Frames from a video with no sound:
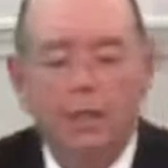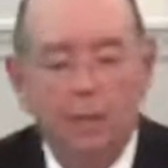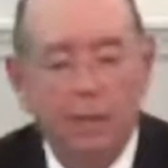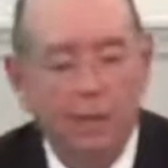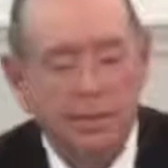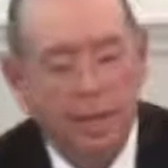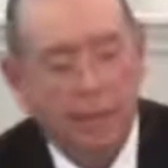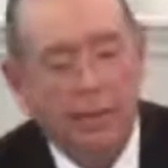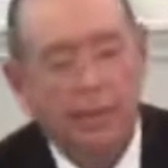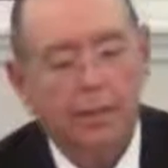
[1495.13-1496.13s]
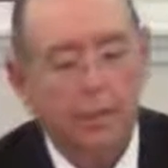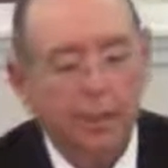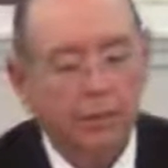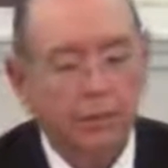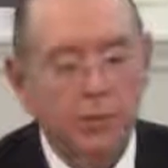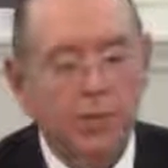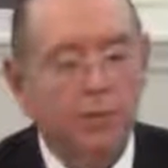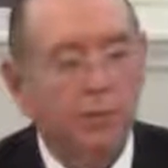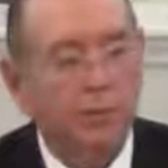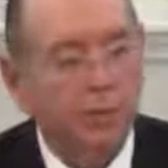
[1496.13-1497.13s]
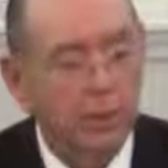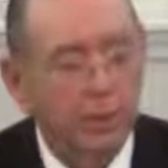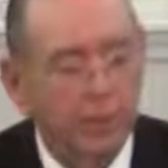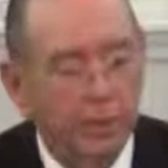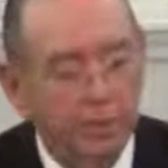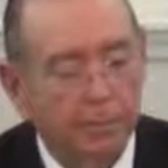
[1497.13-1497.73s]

to Isaac, and to Jacob to give them.